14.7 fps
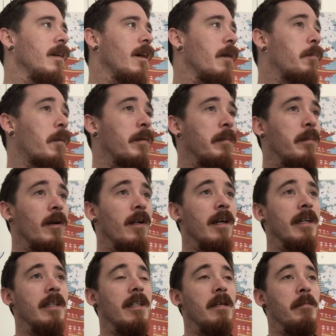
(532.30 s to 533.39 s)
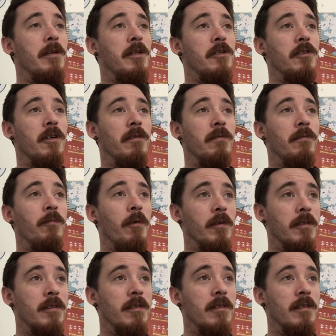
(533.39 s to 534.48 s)
I'll probably put an image of
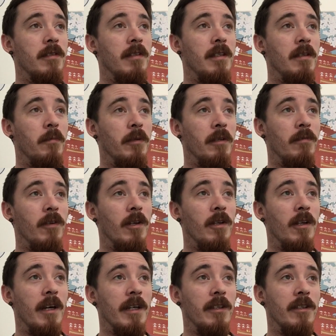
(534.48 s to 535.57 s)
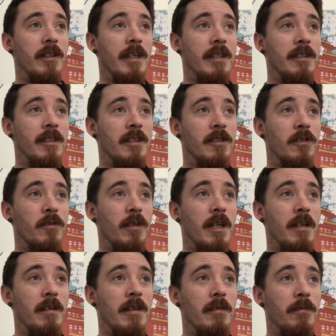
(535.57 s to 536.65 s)
what it would have looked like at the ending
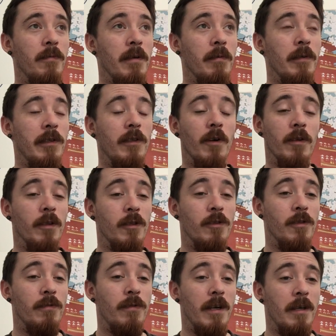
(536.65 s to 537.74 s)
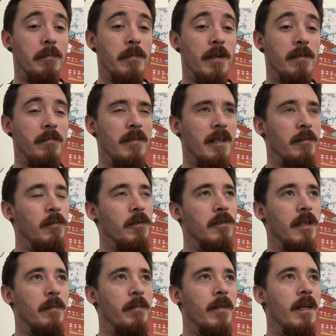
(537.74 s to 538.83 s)
screen if we would have gotten the truth route. But yeah, we'll see.